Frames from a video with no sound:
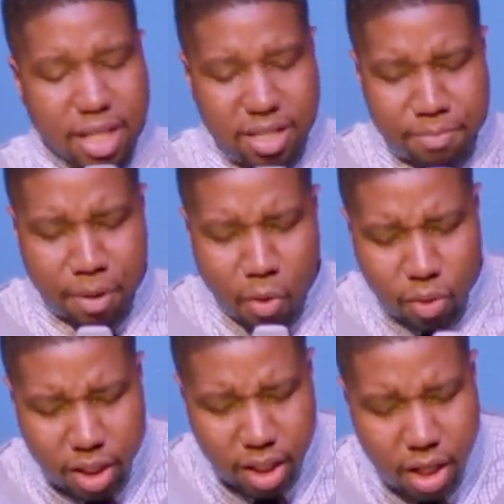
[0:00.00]
Let us
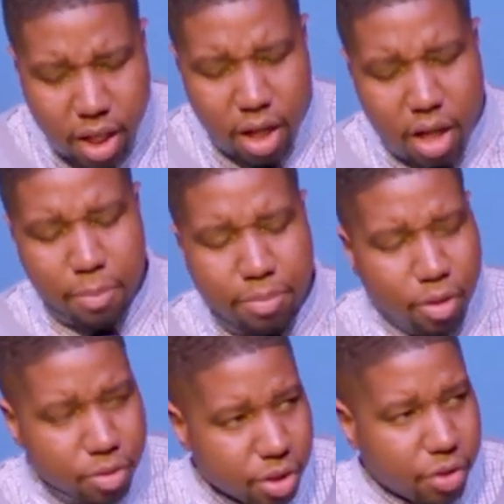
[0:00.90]
boldly
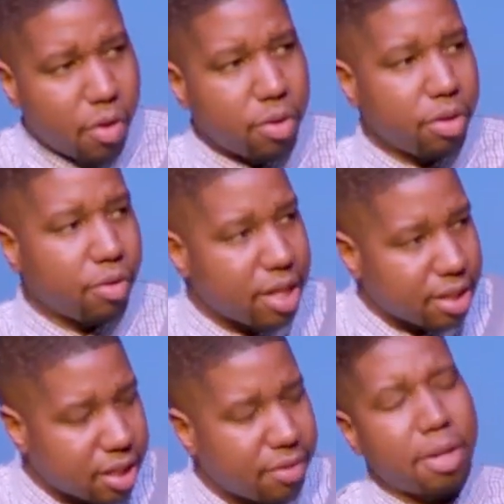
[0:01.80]
approach the throne of
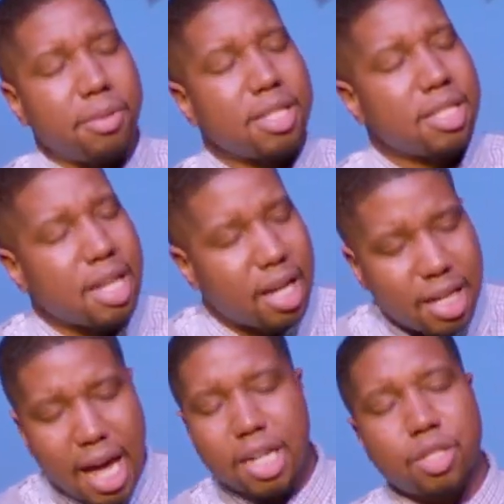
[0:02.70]
grace. Listen, family, this is not
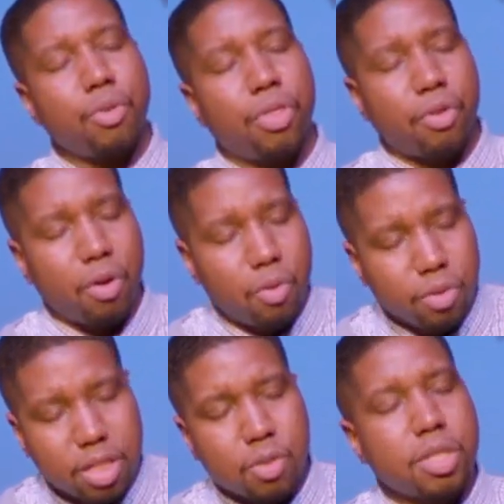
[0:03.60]
an actual
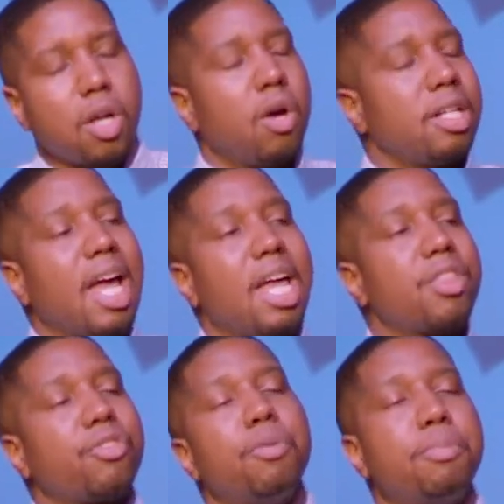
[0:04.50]
throne, this is what's called an
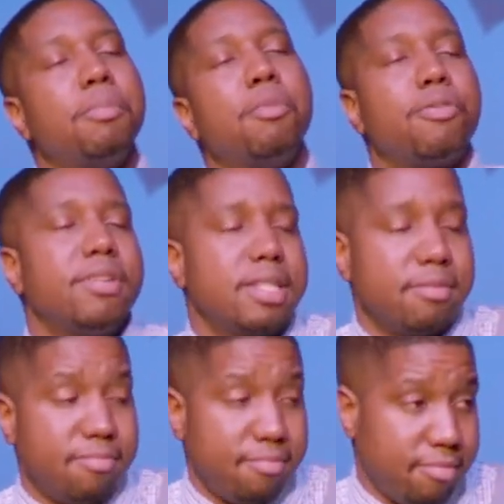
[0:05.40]

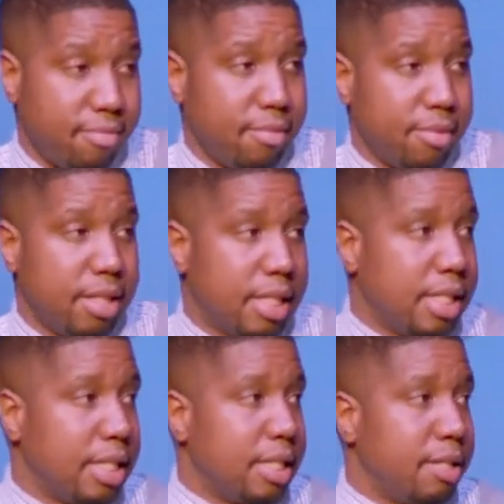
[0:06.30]
anthropomorphism.
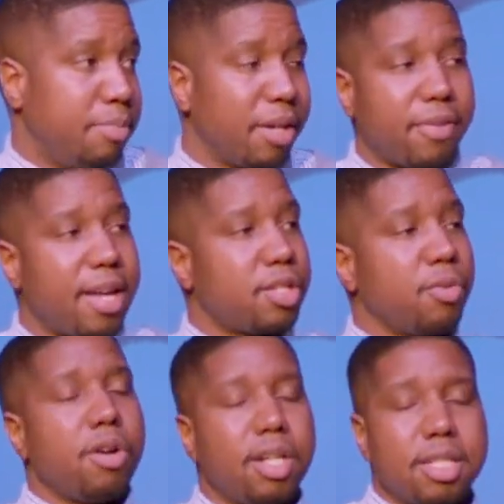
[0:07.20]
Big fancy
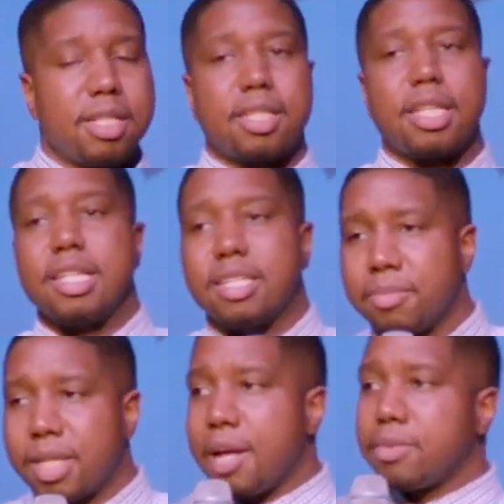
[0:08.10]
word that you're saying
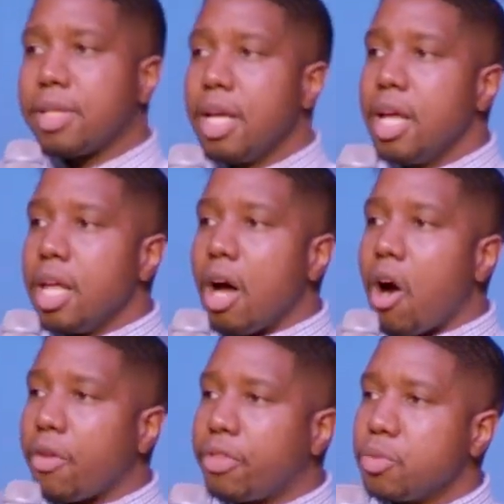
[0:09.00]
sometimes
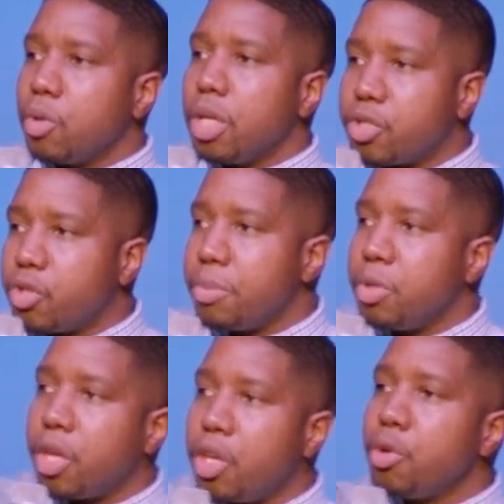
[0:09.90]
authors will
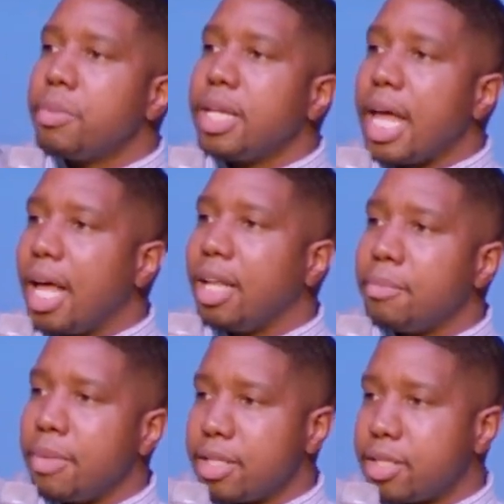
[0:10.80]
attribute human
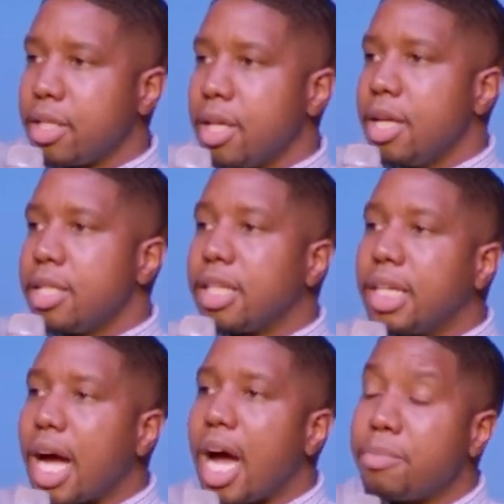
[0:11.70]
elements to
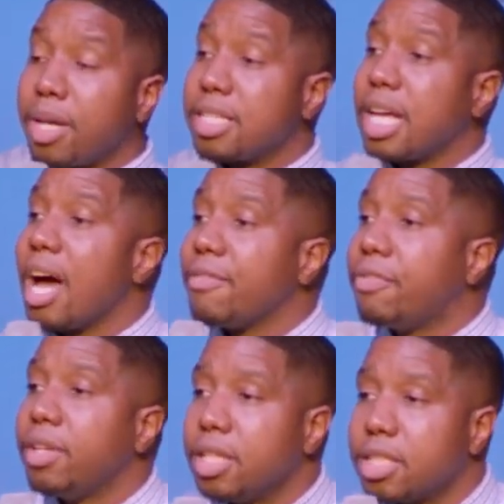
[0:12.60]
God because God
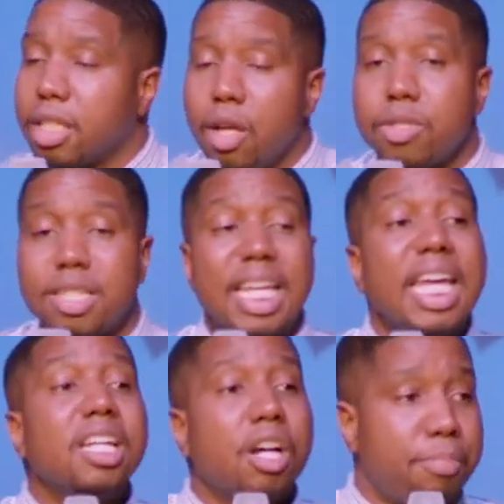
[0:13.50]
fully discloses
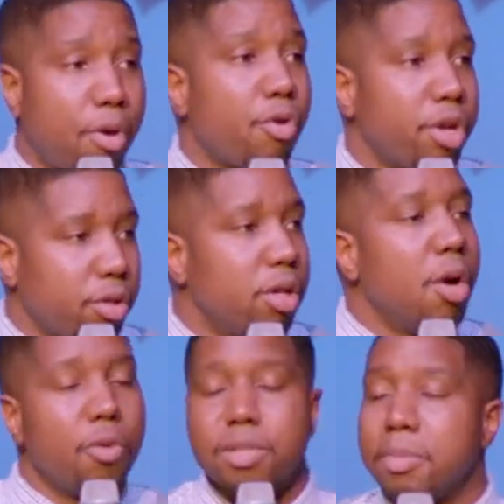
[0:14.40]
incorporeal,
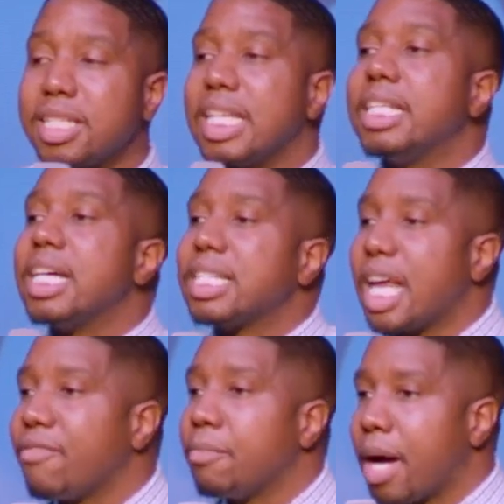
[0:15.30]
which means he doesn't
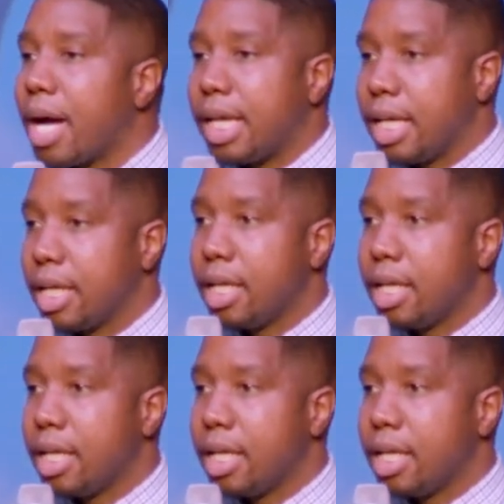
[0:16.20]
have a body.